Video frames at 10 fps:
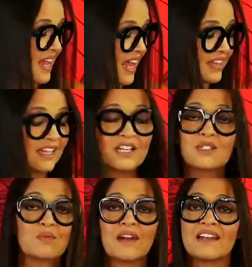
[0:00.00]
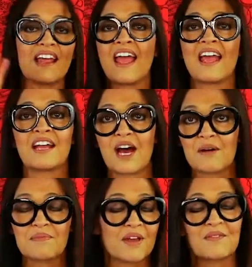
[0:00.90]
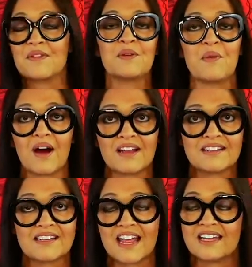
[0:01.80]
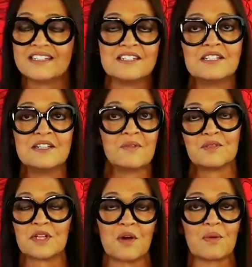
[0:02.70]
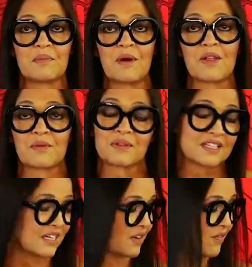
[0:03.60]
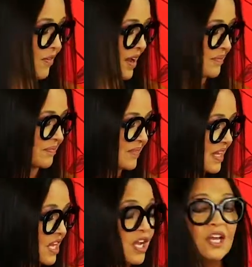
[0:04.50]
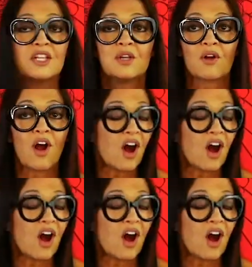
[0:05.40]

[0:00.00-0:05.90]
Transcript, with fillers: And then it's ready to hang up if you want and don't want to bother with getting a frame. You're